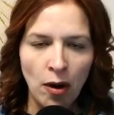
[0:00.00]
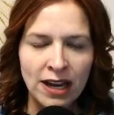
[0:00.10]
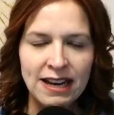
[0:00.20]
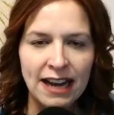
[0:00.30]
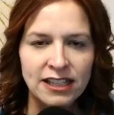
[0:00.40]

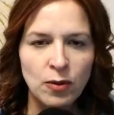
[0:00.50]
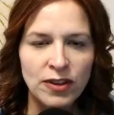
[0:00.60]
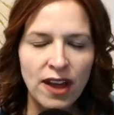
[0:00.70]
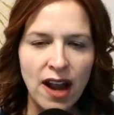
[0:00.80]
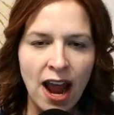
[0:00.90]
connected
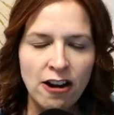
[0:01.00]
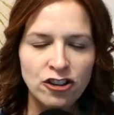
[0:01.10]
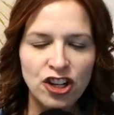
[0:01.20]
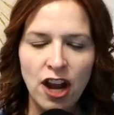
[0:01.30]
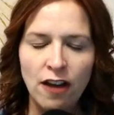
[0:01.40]
with that
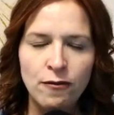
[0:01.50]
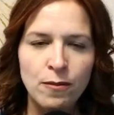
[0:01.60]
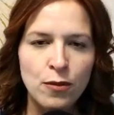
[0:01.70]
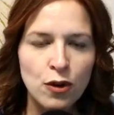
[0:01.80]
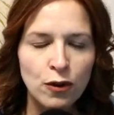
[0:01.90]
energy and I've
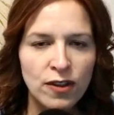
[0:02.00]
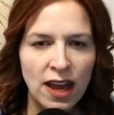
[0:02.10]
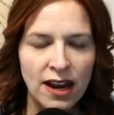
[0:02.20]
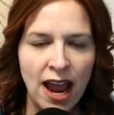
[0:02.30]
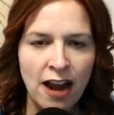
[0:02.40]
moved that